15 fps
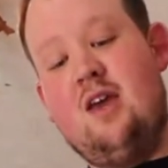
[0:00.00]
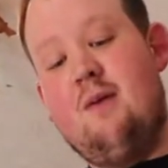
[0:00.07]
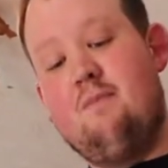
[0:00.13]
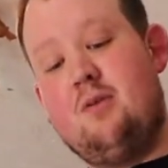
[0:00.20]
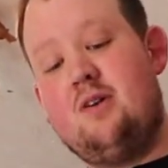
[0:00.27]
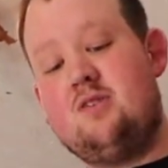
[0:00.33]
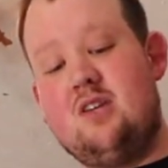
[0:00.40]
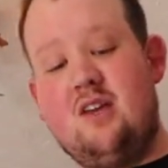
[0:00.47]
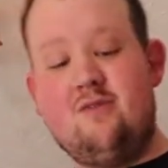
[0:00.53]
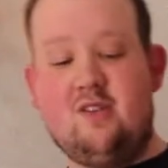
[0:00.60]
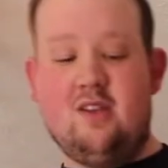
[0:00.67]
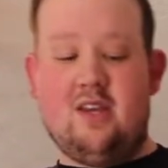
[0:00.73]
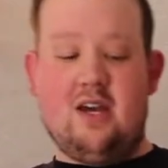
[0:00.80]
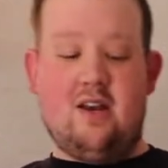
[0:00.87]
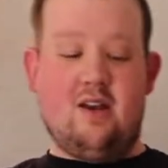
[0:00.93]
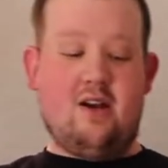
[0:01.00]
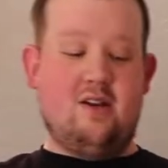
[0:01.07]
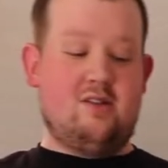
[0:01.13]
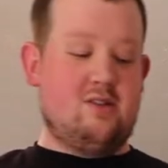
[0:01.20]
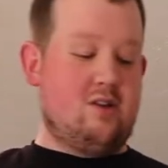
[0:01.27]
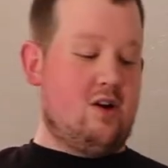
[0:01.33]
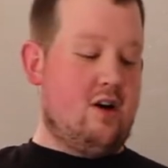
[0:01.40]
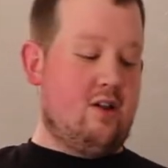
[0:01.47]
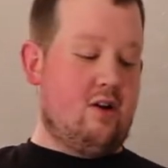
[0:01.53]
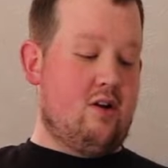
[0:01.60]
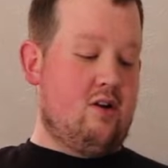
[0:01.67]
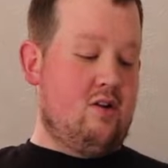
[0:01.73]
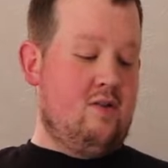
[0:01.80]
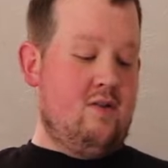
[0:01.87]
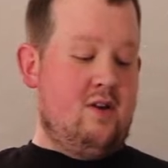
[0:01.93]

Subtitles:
Plus it gives it that nice color.